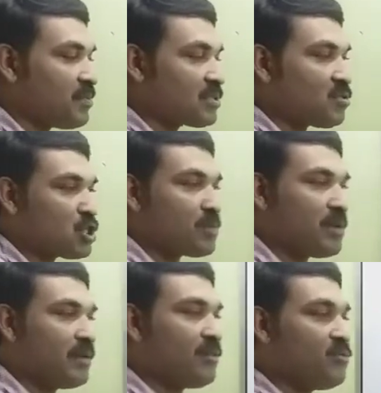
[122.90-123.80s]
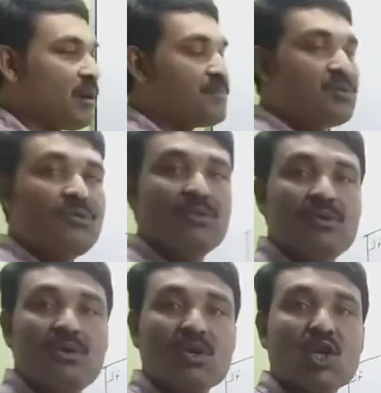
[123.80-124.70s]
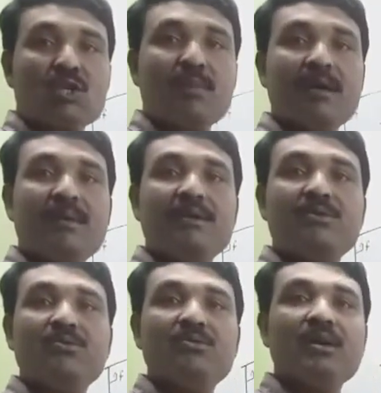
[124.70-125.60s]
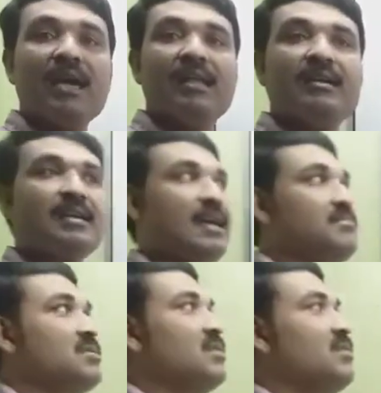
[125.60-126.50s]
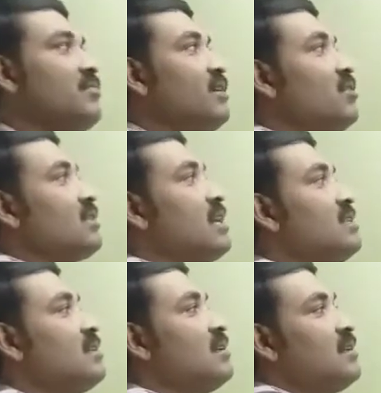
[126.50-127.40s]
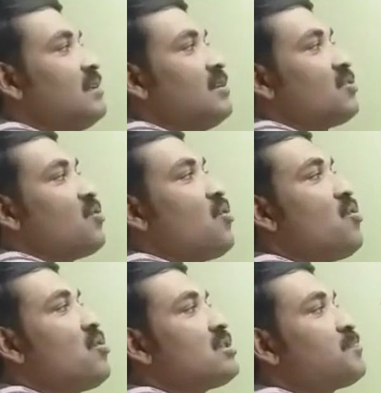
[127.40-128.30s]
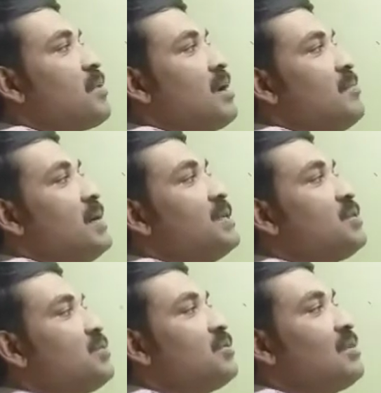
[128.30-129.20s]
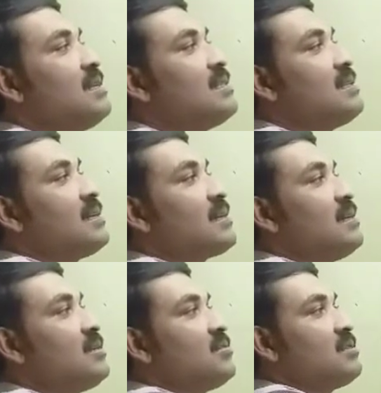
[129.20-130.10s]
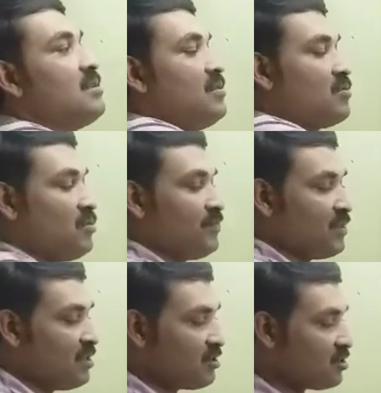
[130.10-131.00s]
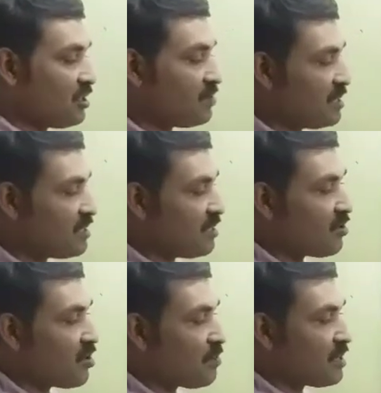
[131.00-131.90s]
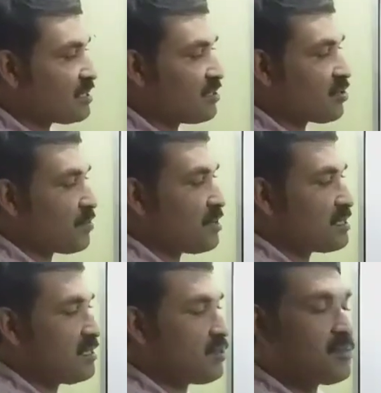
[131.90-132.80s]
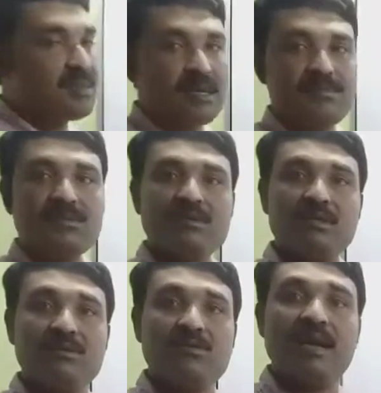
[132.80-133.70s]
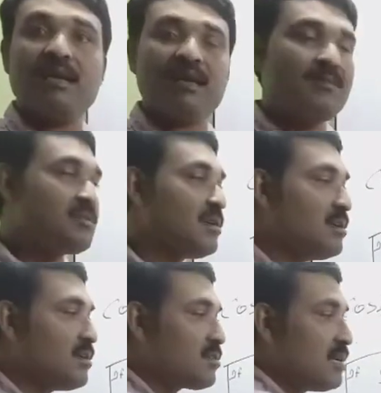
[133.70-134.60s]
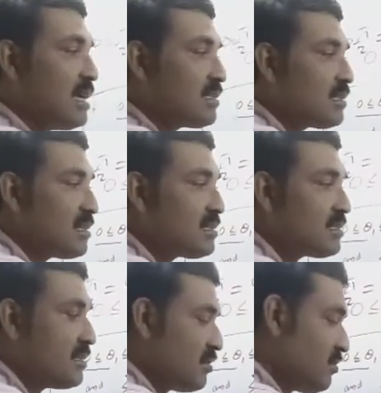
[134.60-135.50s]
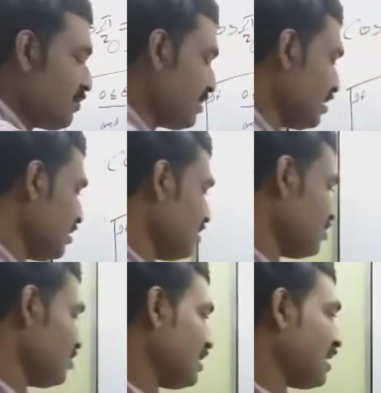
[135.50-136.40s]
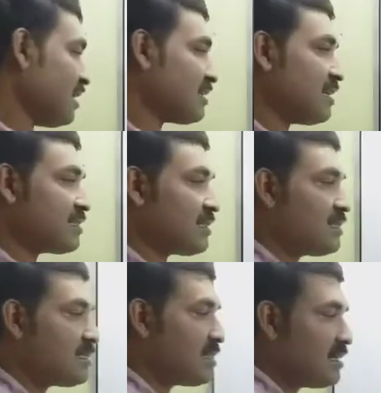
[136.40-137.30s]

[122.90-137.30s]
plus cos pi by 2 up to cos pi by 2 n times? We know that cos pi by 2 is equal to 0. So, this means 0 plus 0 plus 0 plus up to 0 n times. So, answer is 0. So, the correct answer is